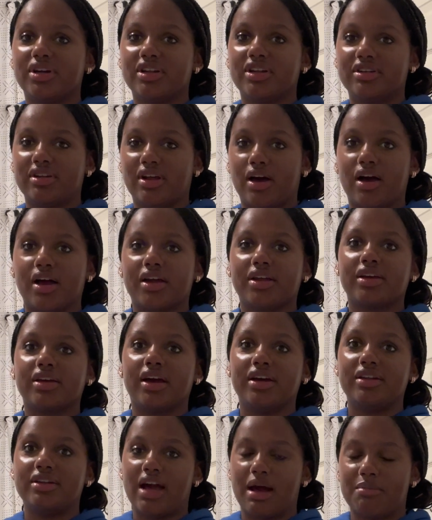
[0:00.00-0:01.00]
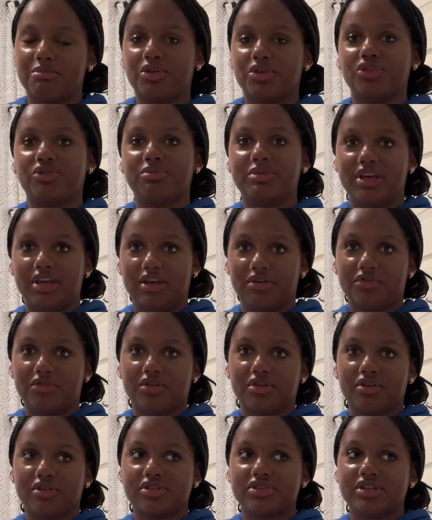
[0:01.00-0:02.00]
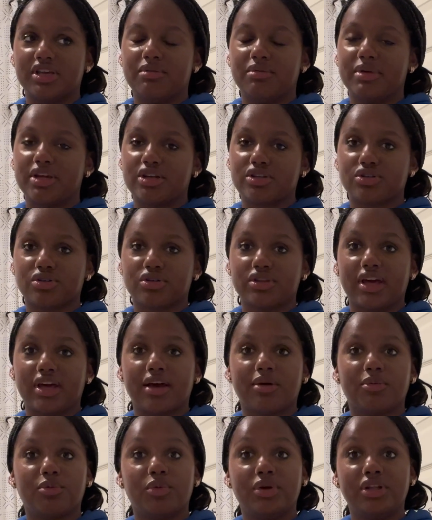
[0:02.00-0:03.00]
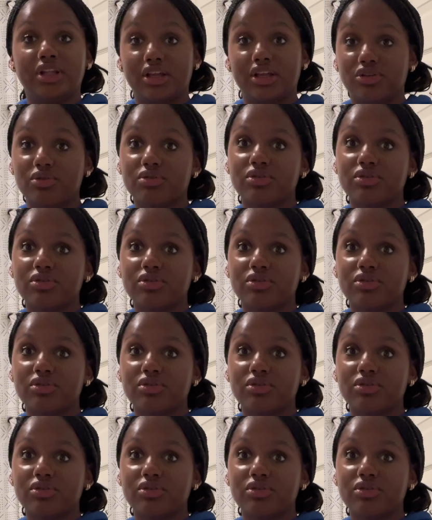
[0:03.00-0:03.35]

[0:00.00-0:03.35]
not adapt those behaviors, and make sure that when they do